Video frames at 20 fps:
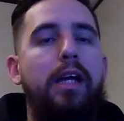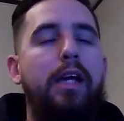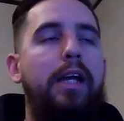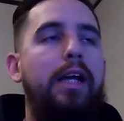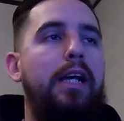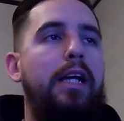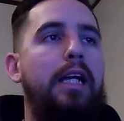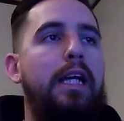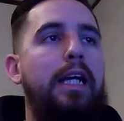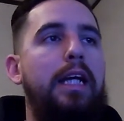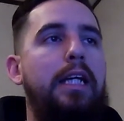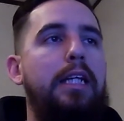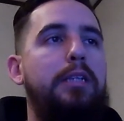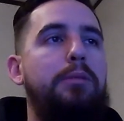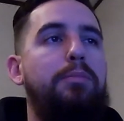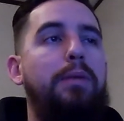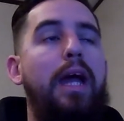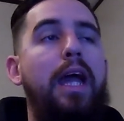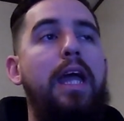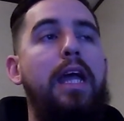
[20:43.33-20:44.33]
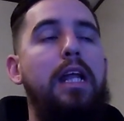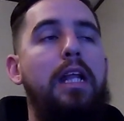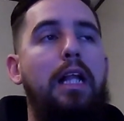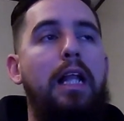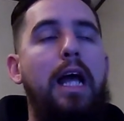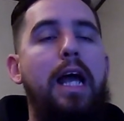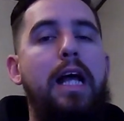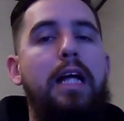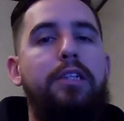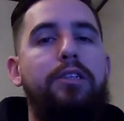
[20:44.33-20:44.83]
is paint
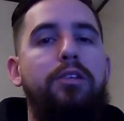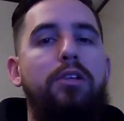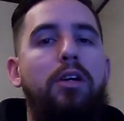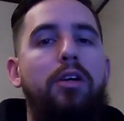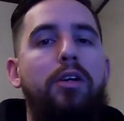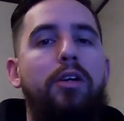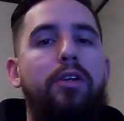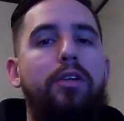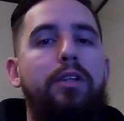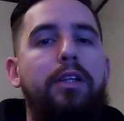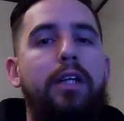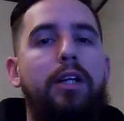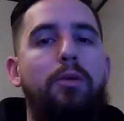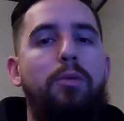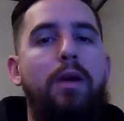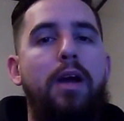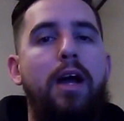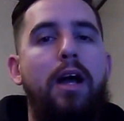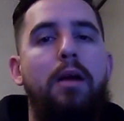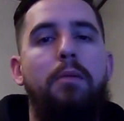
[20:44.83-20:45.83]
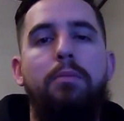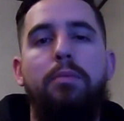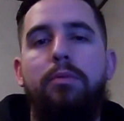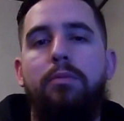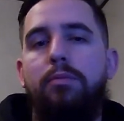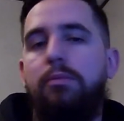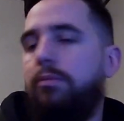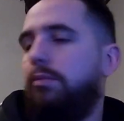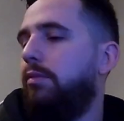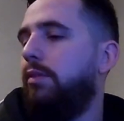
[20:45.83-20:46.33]
lasts longer than a wrap.
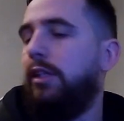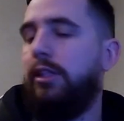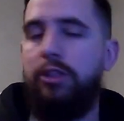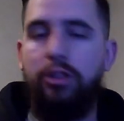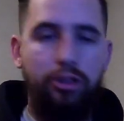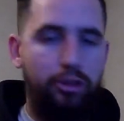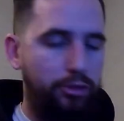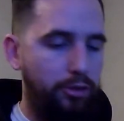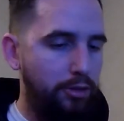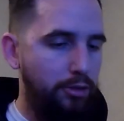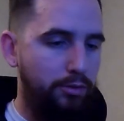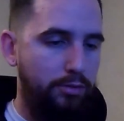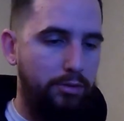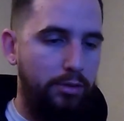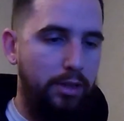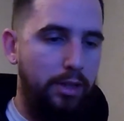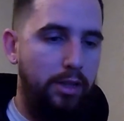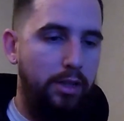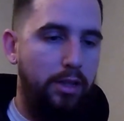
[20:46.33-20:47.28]
This is true.